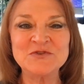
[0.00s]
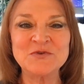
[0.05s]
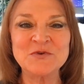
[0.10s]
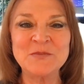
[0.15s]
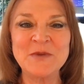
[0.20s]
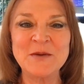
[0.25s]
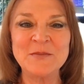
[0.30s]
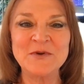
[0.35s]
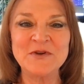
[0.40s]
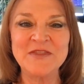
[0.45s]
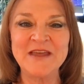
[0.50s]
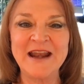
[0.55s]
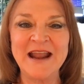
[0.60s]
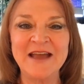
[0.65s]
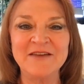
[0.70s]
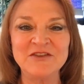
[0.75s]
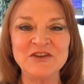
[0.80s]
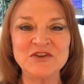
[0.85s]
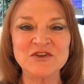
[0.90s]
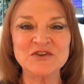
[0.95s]
to remember that
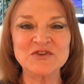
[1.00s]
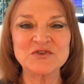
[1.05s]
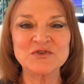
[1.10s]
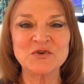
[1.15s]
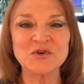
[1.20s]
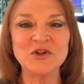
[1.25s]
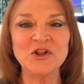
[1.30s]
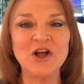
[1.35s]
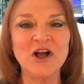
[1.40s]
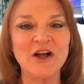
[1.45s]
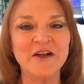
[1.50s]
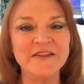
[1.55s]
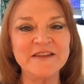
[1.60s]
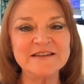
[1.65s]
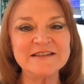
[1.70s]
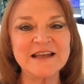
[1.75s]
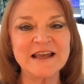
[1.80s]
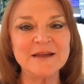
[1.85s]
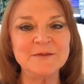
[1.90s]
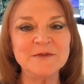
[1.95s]
having control all
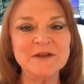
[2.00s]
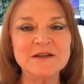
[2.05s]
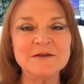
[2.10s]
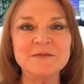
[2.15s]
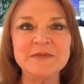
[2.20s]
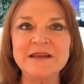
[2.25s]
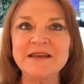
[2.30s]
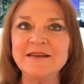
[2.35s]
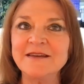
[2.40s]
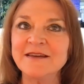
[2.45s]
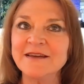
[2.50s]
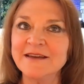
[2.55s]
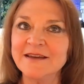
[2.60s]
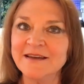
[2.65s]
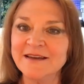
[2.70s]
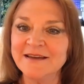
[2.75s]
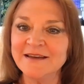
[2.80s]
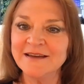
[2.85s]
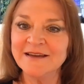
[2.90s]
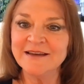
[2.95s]
the time can be
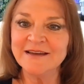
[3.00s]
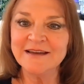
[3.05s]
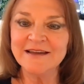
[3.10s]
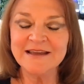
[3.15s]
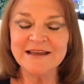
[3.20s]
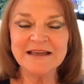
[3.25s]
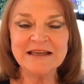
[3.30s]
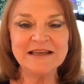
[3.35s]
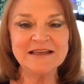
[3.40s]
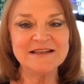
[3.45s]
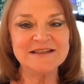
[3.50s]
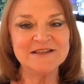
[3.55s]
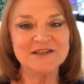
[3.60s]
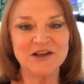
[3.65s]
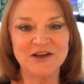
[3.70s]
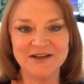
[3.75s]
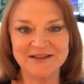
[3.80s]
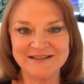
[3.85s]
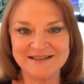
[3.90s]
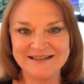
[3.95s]

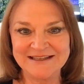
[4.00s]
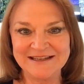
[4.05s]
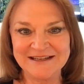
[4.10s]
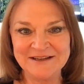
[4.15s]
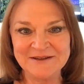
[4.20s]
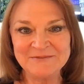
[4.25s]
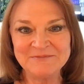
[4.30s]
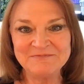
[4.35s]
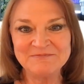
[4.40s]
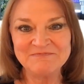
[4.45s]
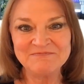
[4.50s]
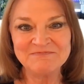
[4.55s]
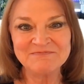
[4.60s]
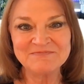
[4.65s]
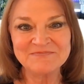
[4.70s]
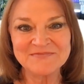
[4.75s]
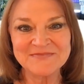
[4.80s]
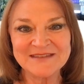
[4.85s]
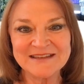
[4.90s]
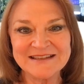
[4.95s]
exhausting.
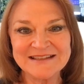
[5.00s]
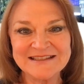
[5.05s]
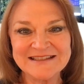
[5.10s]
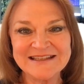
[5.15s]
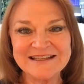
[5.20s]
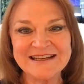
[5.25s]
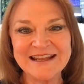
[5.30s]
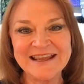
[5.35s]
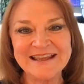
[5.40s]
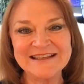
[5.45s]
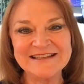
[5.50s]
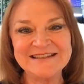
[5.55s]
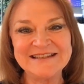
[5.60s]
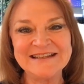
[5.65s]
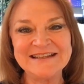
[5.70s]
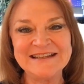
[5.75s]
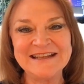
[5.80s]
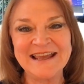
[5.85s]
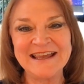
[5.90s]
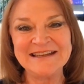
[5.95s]
Today is
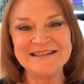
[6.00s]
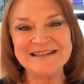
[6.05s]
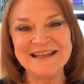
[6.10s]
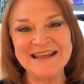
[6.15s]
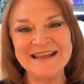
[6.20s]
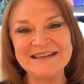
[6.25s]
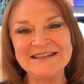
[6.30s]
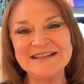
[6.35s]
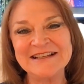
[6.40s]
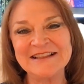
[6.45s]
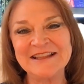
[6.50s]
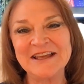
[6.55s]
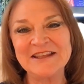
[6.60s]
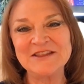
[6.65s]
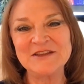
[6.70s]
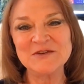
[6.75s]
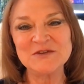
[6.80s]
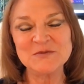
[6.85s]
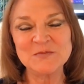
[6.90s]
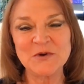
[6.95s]
a day to
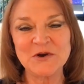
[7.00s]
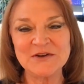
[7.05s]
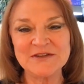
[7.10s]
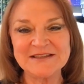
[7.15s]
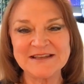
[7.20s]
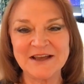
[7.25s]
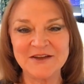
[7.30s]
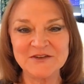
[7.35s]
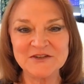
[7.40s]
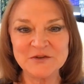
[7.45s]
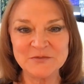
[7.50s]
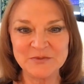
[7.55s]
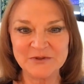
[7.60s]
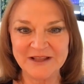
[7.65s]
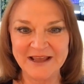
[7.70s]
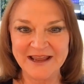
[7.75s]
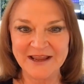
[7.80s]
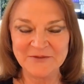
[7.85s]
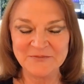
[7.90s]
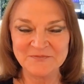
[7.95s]
let those parts out to
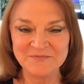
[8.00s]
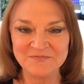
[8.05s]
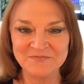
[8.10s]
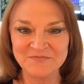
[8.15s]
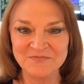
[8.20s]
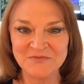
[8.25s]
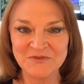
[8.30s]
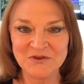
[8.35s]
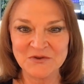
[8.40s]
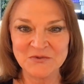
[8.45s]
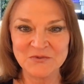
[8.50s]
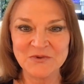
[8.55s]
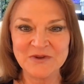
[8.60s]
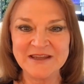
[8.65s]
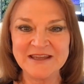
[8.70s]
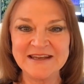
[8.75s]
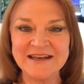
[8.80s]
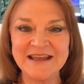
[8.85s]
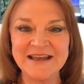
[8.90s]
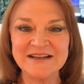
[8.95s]
play.
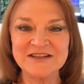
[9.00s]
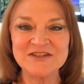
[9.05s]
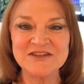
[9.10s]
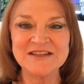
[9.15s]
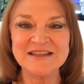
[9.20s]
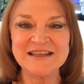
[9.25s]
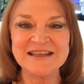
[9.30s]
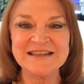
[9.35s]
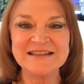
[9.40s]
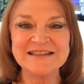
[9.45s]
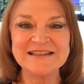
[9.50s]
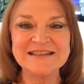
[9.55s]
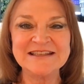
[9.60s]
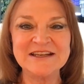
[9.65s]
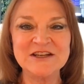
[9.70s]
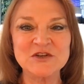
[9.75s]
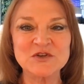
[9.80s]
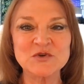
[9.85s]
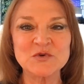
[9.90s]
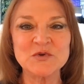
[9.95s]
Reconnect to the
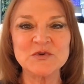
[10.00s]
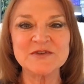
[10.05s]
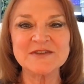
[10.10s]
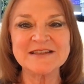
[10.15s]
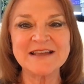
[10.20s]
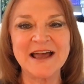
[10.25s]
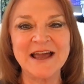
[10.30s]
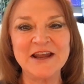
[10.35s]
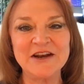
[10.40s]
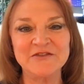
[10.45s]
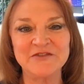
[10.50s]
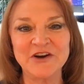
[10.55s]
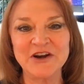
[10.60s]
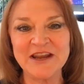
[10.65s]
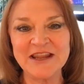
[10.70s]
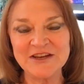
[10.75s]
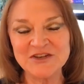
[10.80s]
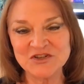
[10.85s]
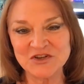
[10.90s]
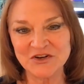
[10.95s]
instinctual side of our
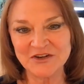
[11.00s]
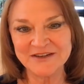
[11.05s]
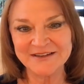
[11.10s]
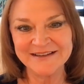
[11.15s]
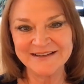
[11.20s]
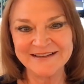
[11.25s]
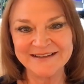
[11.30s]
nature.